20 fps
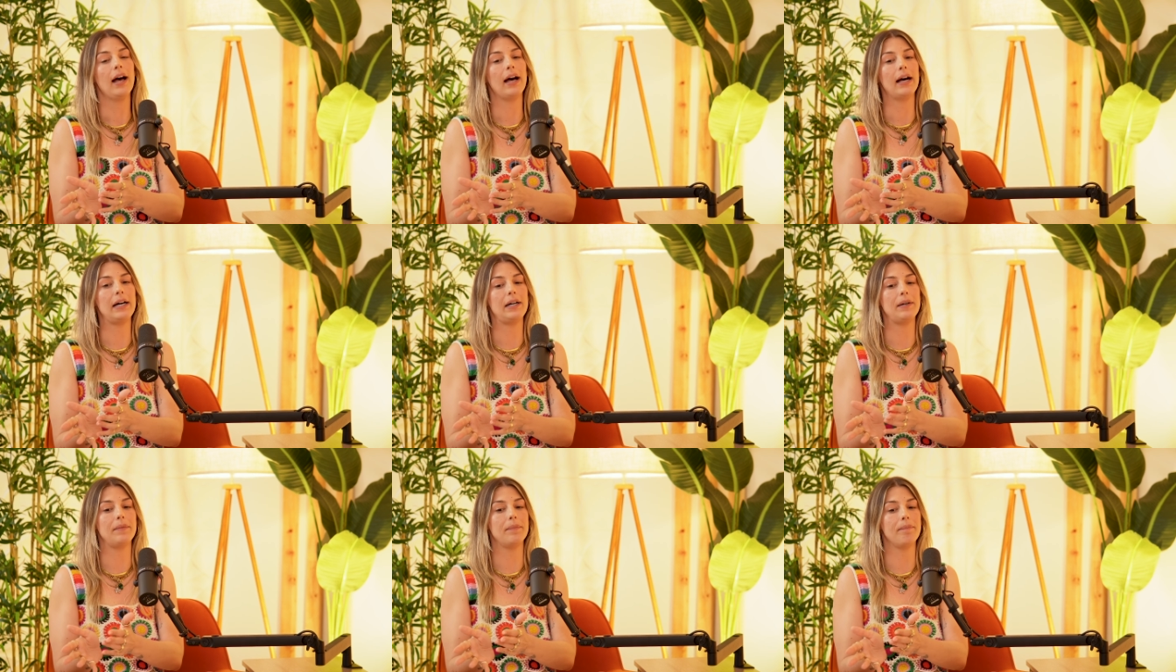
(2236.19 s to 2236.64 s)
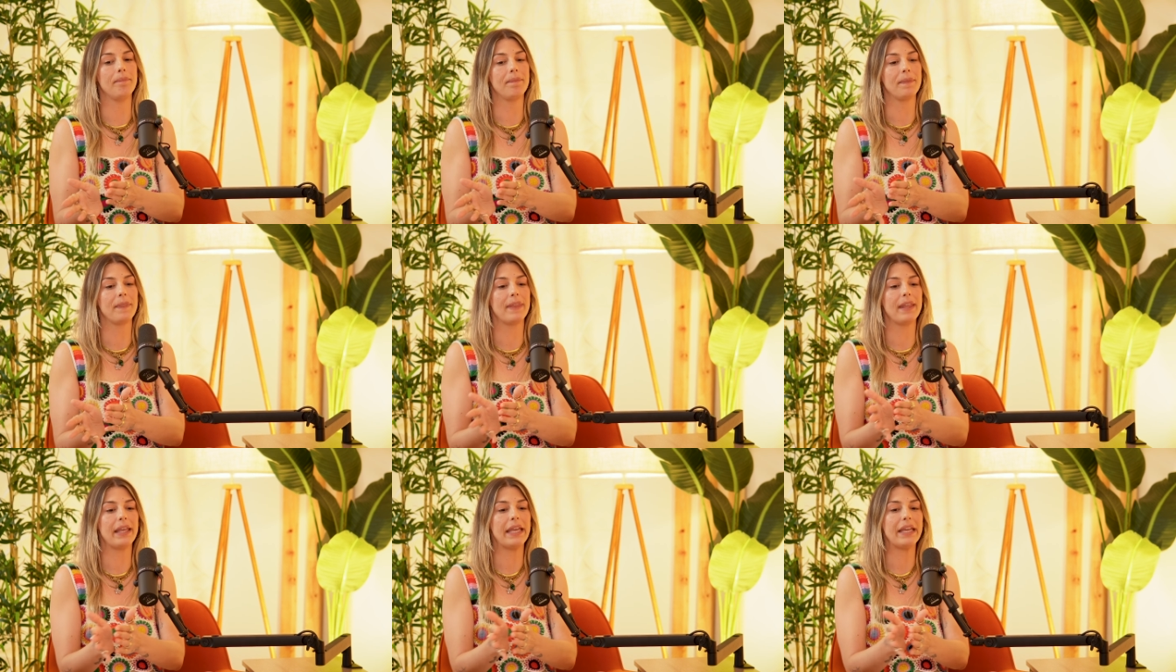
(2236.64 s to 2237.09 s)
um
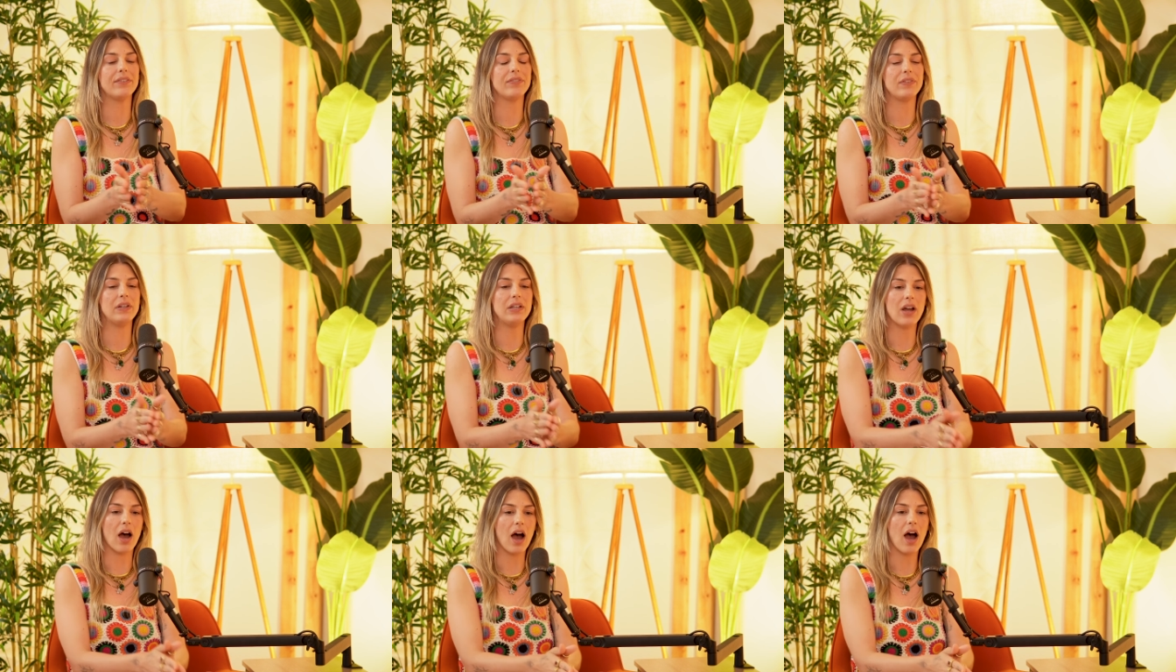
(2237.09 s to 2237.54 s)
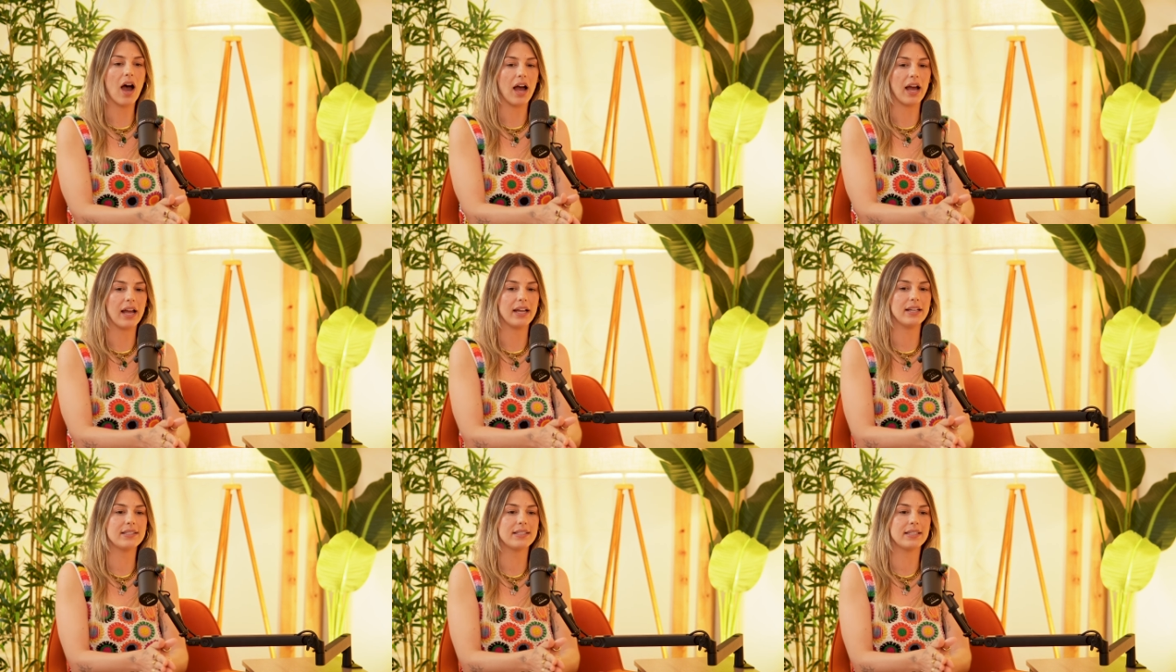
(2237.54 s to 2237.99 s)
if
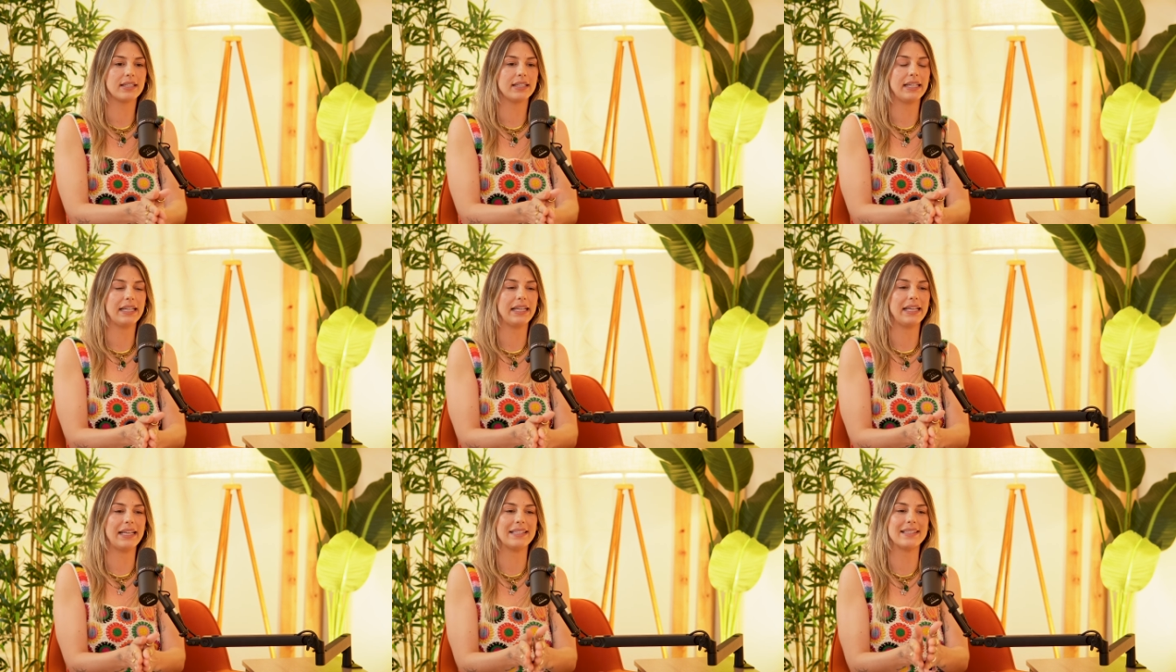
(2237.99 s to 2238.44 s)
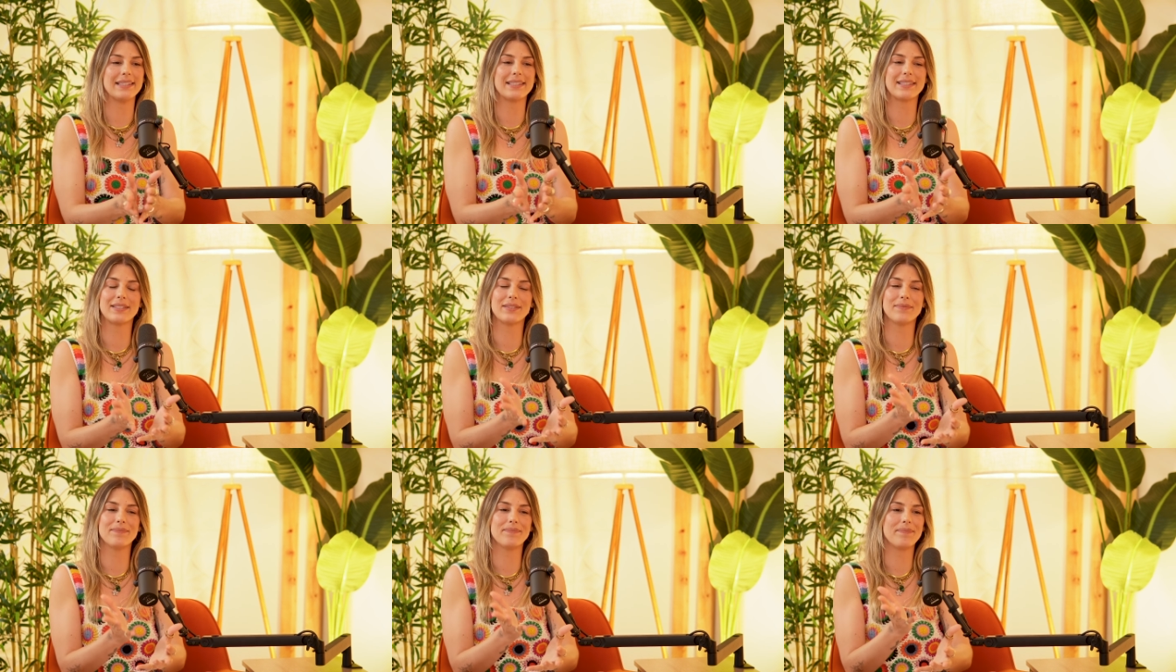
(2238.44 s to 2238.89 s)
not
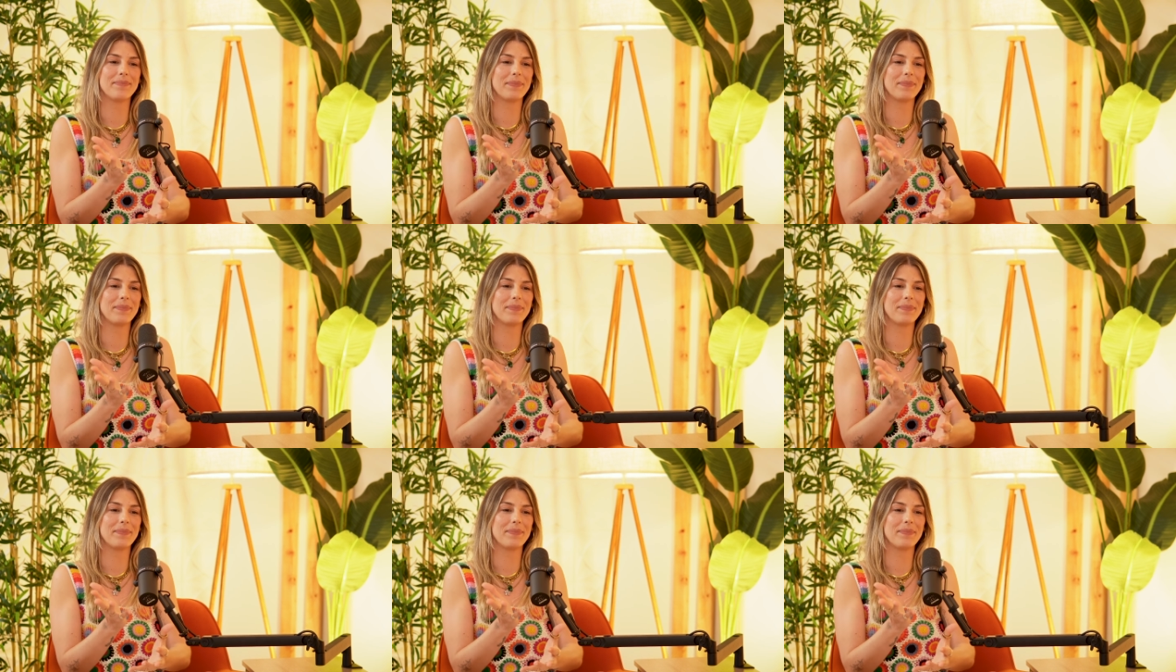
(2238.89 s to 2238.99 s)
it's